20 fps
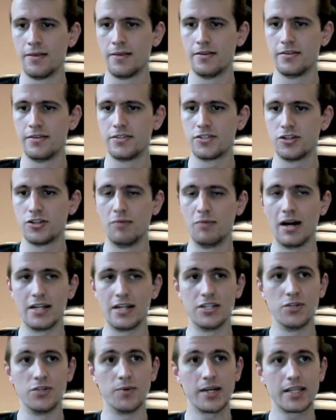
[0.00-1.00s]
So by
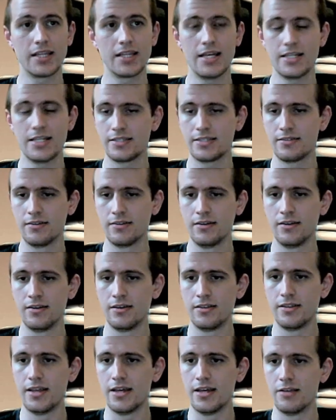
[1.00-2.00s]
doing this,
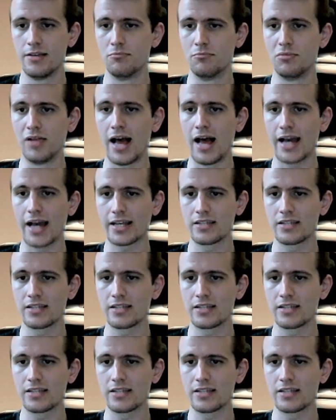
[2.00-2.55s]
then black